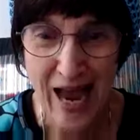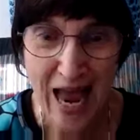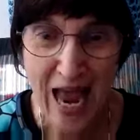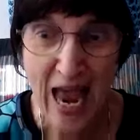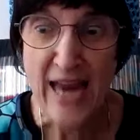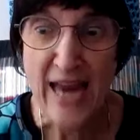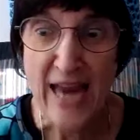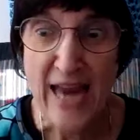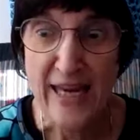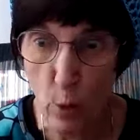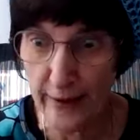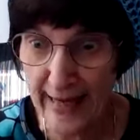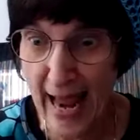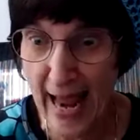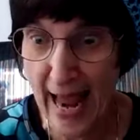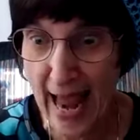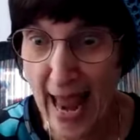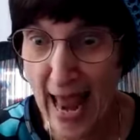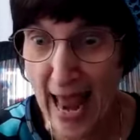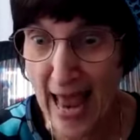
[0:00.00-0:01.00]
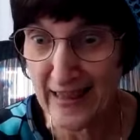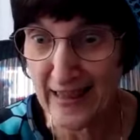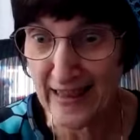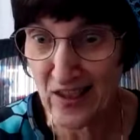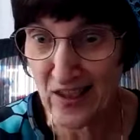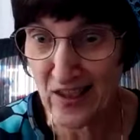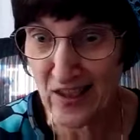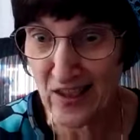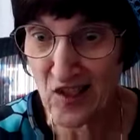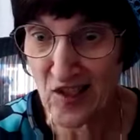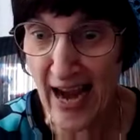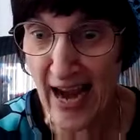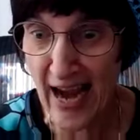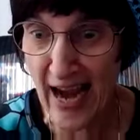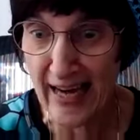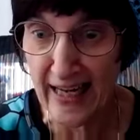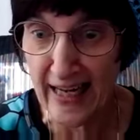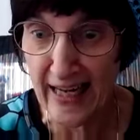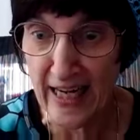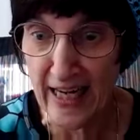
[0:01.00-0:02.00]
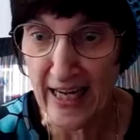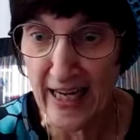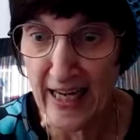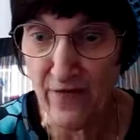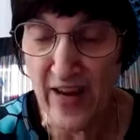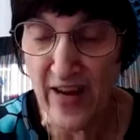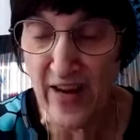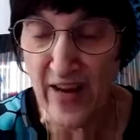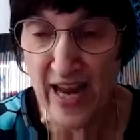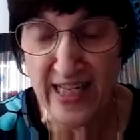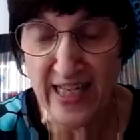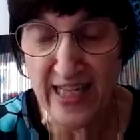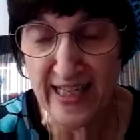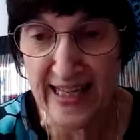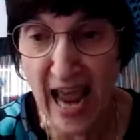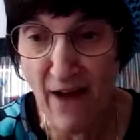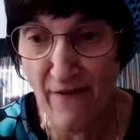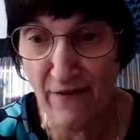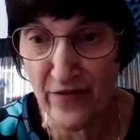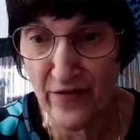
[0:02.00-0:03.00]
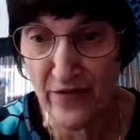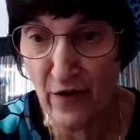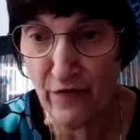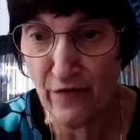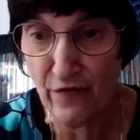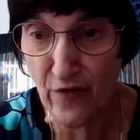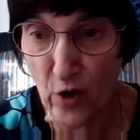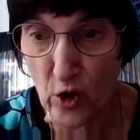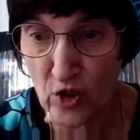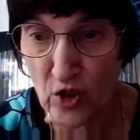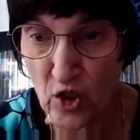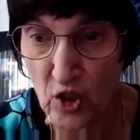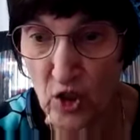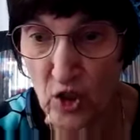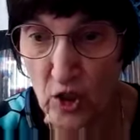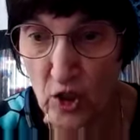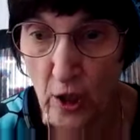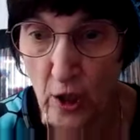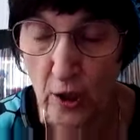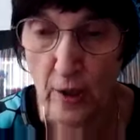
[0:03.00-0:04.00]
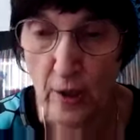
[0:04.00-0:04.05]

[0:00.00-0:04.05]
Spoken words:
You wouldn't have had the second if you didn't have the first.